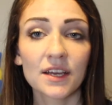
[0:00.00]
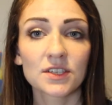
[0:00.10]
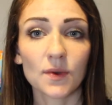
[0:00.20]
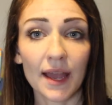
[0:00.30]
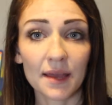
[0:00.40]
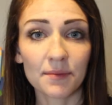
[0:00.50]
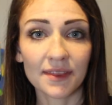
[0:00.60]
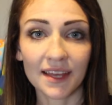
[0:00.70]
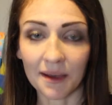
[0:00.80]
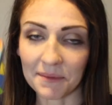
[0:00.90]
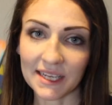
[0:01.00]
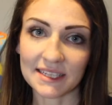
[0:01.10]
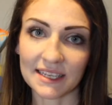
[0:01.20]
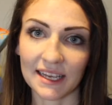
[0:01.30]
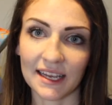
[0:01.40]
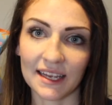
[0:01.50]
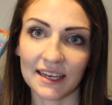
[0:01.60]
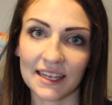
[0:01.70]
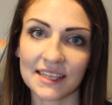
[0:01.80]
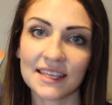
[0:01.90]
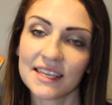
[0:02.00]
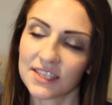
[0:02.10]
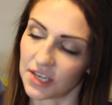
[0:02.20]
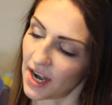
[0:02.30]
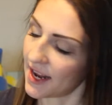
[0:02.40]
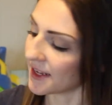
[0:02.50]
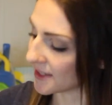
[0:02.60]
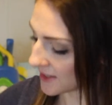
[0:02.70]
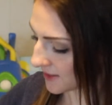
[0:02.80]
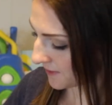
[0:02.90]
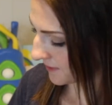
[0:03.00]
so I can put the gummies in his Easter eggs.